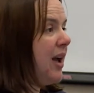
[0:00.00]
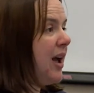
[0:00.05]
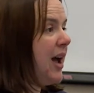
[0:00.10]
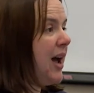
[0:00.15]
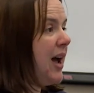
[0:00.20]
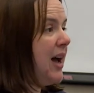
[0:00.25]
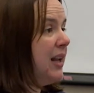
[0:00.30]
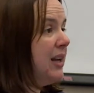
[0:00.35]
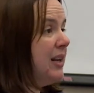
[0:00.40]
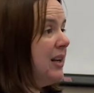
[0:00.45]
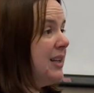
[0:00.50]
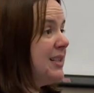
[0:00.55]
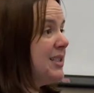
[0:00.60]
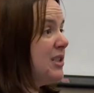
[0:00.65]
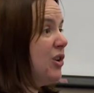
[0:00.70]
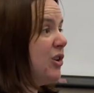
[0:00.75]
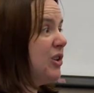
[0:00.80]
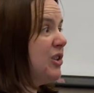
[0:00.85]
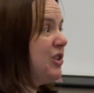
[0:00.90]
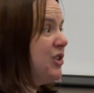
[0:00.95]
and it's
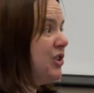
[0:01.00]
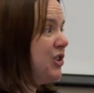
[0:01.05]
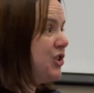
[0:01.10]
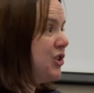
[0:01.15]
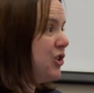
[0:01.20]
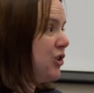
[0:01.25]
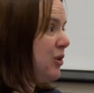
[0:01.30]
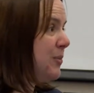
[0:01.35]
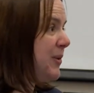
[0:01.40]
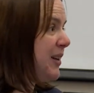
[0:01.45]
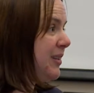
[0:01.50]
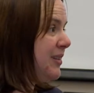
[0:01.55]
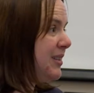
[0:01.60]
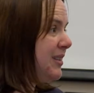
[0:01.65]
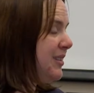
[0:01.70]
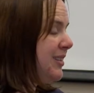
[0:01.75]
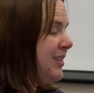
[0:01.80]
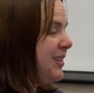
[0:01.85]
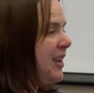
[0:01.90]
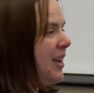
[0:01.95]
not just your
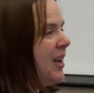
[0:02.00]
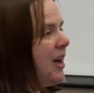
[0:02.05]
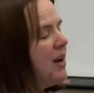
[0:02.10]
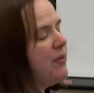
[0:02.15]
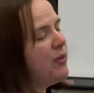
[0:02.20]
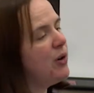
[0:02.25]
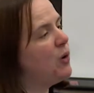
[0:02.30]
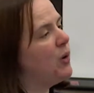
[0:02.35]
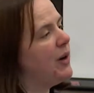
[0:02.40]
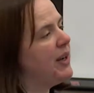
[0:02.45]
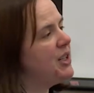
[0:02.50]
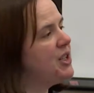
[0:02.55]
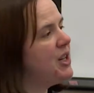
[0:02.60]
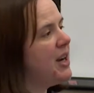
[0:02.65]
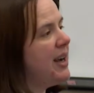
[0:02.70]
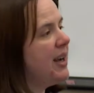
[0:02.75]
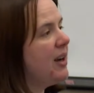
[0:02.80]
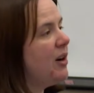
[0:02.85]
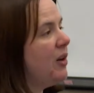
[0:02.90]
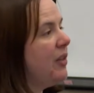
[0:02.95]
building, have a quick
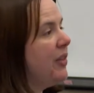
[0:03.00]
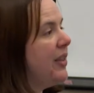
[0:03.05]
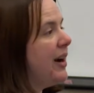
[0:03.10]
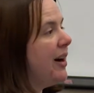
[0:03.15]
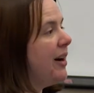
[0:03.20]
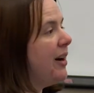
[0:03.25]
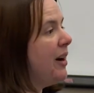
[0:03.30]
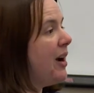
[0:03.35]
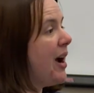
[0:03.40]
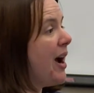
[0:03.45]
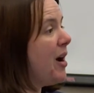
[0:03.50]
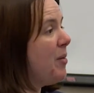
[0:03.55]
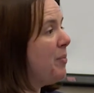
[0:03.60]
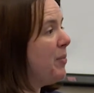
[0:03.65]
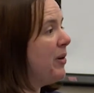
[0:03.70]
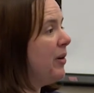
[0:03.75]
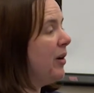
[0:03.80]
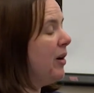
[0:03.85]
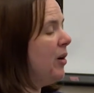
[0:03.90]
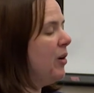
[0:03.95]
check on their
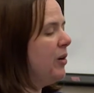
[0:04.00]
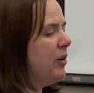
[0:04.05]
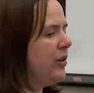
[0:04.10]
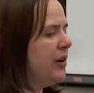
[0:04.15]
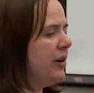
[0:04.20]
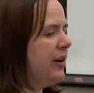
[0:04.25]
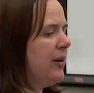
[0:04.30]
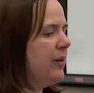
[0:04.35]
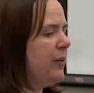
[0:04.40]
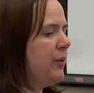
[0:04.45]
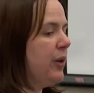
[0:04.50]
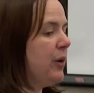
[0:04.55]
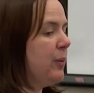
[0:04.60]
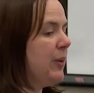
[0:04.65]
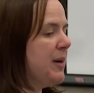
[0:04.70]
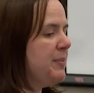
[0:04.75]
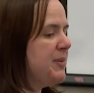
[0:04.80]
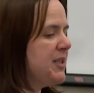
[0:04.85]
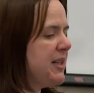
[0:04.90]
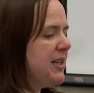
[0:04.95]
app or their
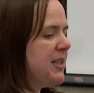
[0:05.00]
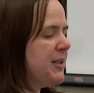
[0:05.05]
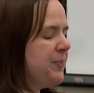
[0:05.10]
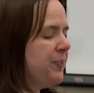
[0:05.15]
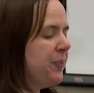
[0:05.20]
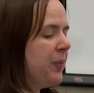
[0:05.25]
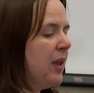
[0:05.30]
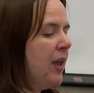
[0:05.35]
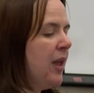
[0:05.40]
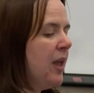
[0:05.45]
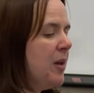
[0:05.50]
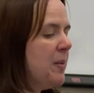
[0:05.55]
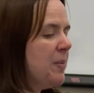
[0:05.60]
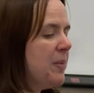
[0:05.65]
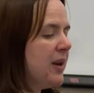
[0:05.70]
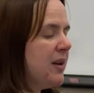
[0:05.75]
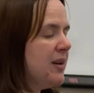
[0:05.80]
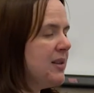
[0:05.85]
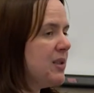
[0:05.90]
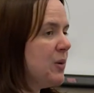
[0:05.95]
website,
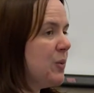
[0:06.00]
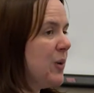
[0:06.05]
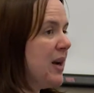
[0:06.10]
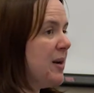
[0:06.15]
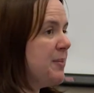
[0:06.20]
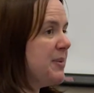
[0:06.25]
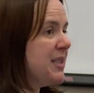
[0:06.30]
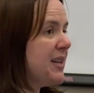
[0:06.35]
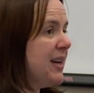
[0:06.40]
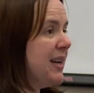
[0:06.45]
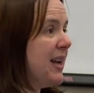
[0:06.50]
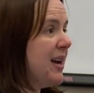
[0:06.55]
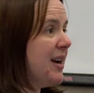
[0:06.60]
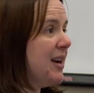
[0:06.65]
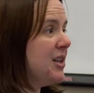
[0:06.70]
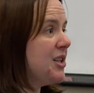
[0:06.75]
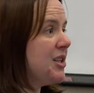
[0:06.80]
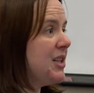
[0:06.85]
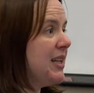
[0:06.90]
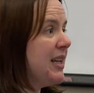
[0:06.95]
because the website
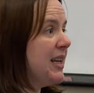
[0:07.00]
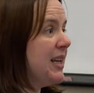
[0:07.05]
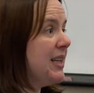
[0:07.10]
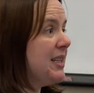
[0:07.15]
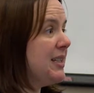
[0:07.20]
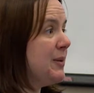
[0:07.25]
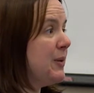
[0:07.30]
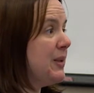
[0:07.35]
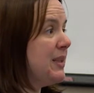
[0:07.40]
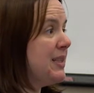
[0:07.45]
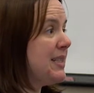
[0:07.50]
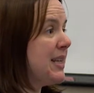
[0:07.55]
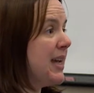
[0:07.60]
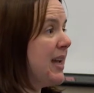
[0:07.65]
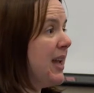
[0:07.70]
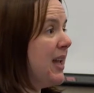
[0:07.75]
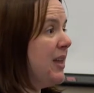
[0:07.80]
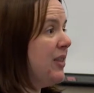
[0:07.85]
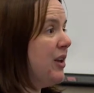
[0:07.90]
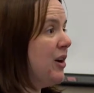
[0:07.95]
actually will
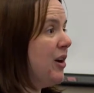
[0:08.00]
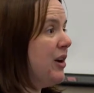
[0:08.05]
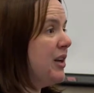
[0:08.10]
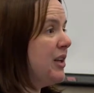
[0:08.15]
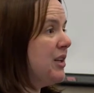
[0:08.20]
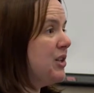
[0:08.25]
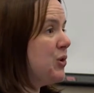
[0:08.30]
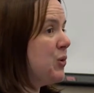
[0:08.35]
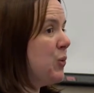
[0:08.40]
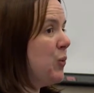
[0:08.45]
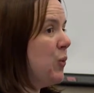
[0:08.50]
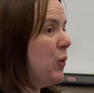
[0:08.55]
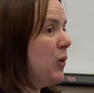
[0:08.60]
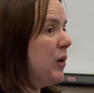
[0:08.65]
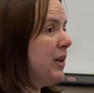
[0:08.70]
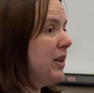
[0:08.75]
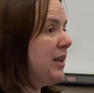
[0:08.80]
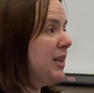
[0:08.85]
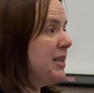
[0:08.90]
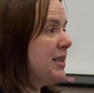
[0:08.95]
say the outage,
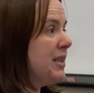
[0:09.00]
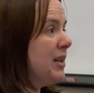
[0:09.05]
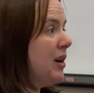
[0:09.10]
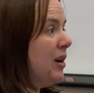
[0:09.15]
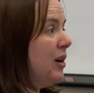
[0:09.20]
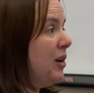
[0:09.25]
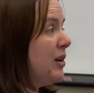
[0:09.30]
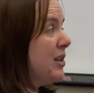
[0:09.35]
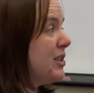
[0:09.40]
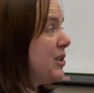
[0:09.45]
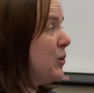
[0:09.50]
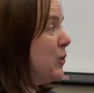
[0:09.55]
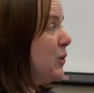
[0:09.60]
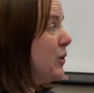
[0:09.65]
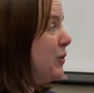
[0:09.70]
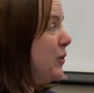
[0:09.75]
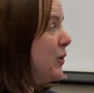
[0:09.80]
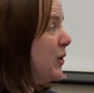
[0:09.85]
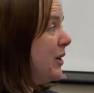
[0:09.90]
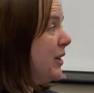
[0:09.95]
what it is and how long it's going
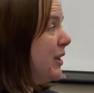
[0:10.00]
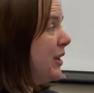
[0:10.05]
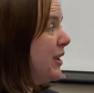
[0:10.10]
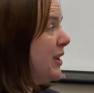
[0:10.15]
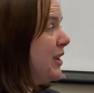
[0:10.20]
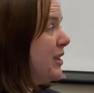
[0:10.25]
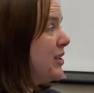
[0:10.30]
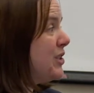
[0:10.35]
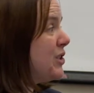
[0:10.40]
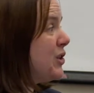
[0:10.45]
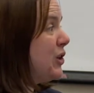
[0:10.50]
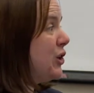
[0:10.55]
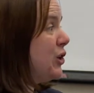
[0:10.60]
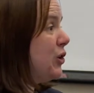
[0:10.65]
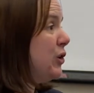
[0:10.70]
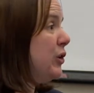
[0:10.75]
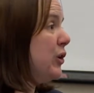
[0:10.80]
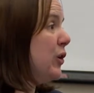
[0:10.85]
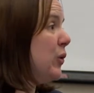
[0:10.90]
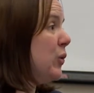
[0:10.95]
for. So
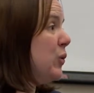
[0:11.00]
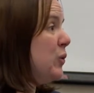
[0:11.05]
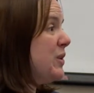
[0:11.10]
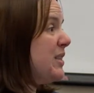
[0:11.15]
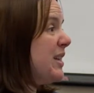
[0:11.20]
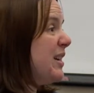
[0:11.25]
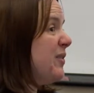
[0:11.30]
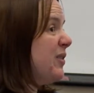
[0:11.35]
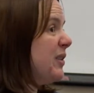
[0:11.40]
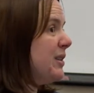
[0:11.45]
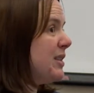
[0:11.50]
you'll know, say for